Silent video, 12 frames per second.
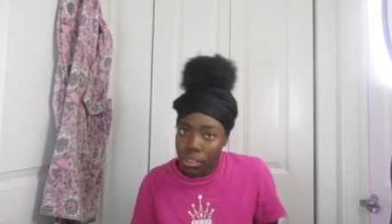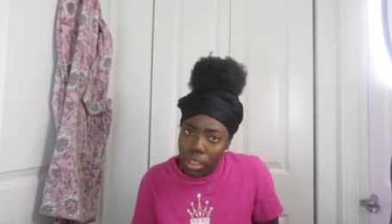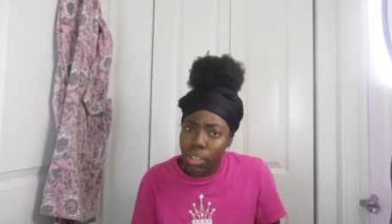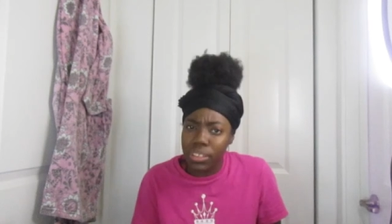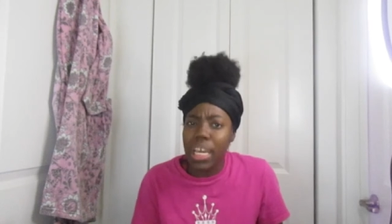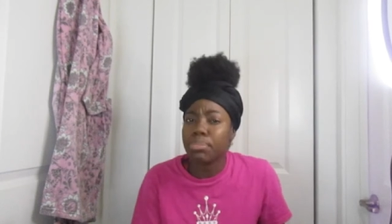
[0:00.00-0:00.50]
you
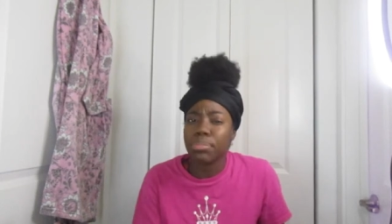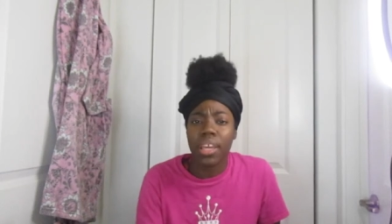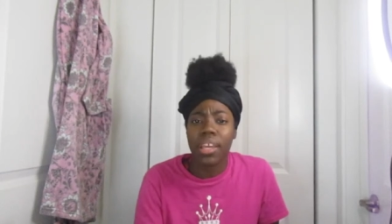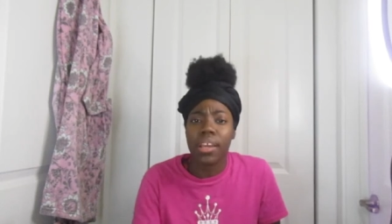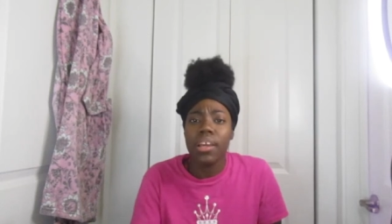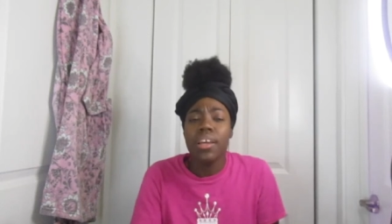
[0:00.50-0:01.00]
know, type
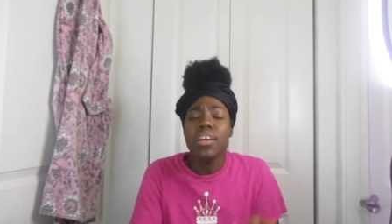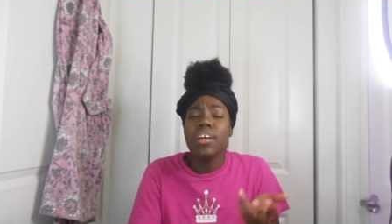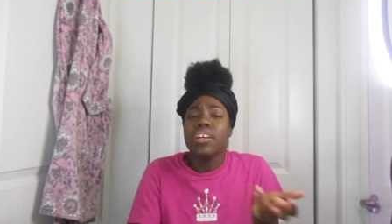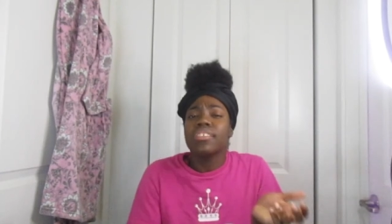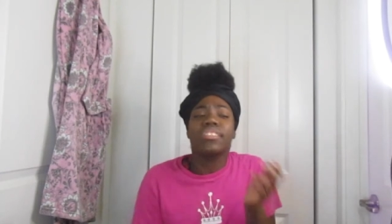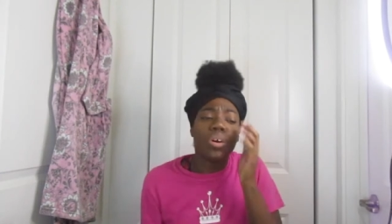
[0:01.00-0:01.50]
thing.
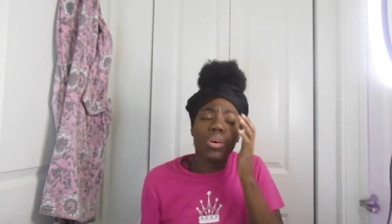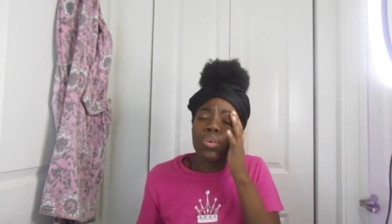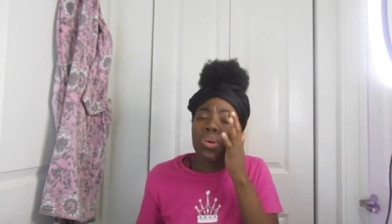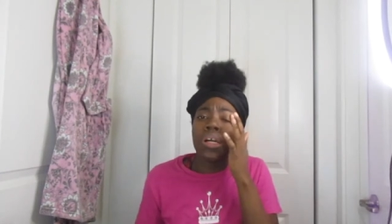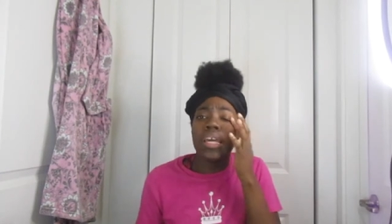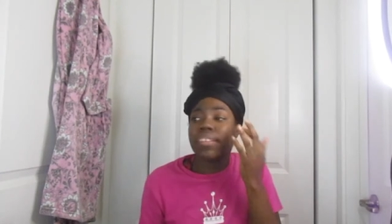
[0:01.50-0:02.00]

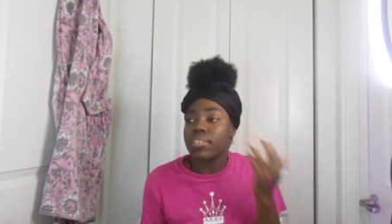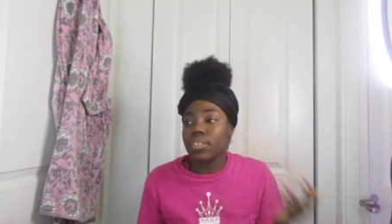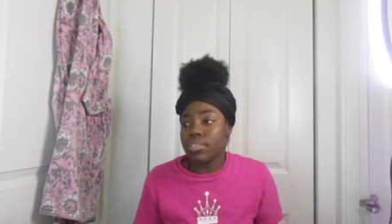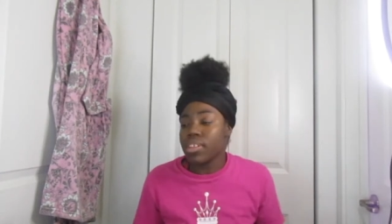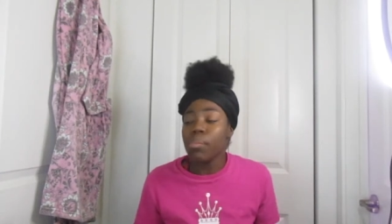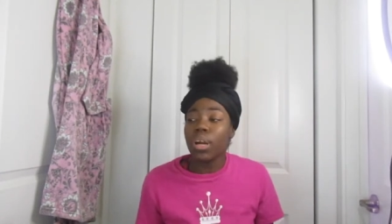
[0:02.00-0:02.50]
So it's
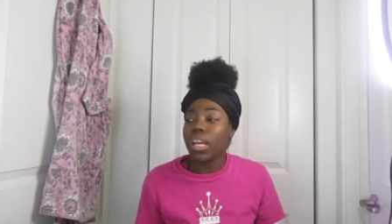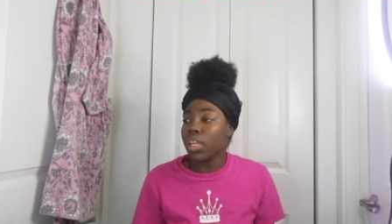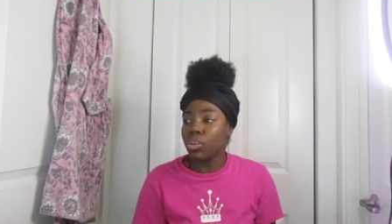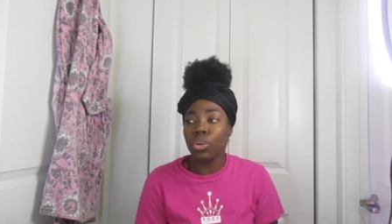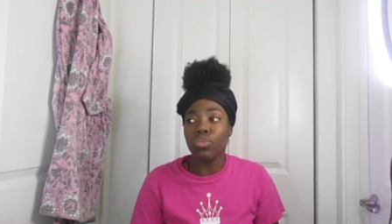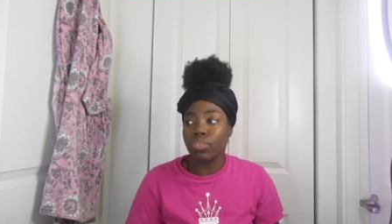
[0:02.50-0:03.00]
somebody
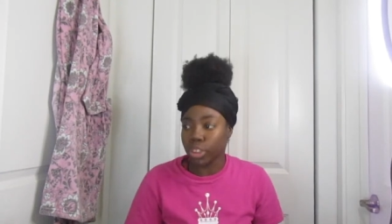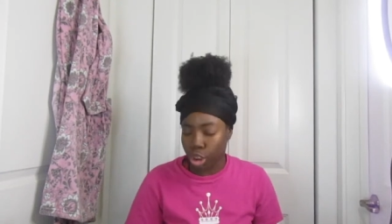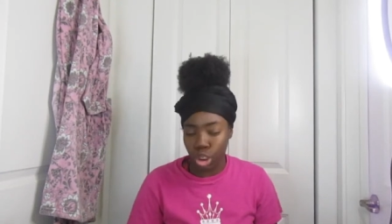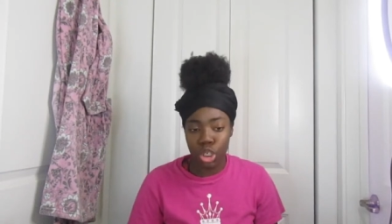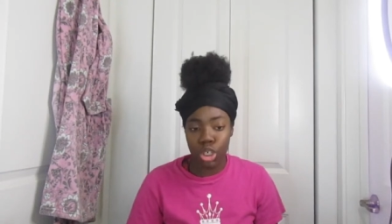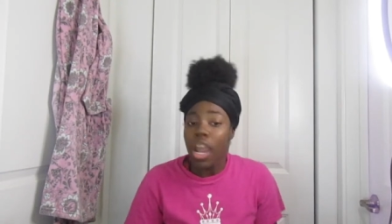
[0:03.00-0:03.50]
he knew for
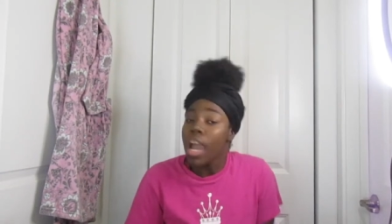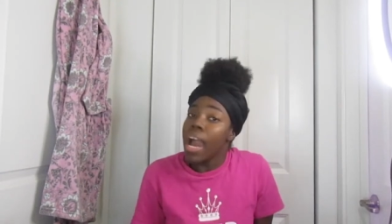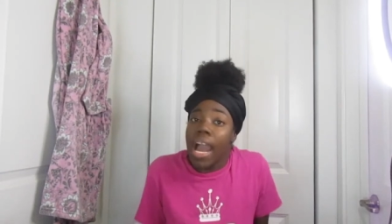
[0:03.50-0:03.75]
sure.